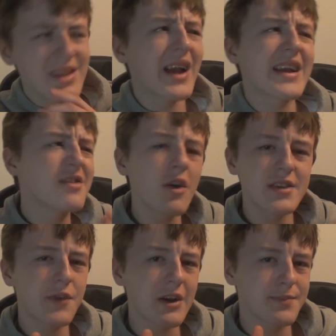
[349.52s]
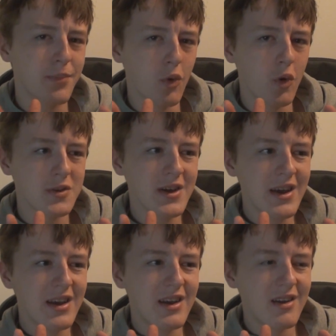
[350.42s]
Like, it's not as if I was bored.
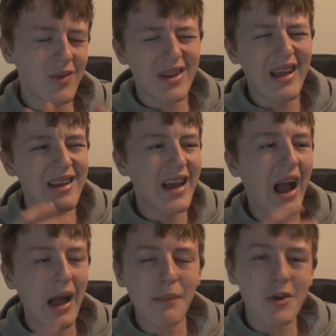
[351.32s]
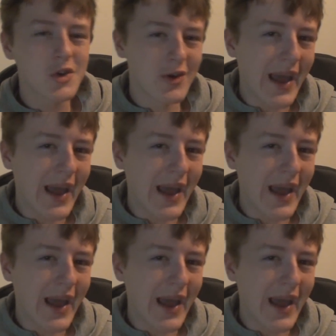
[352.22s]
Well, I'm not sure.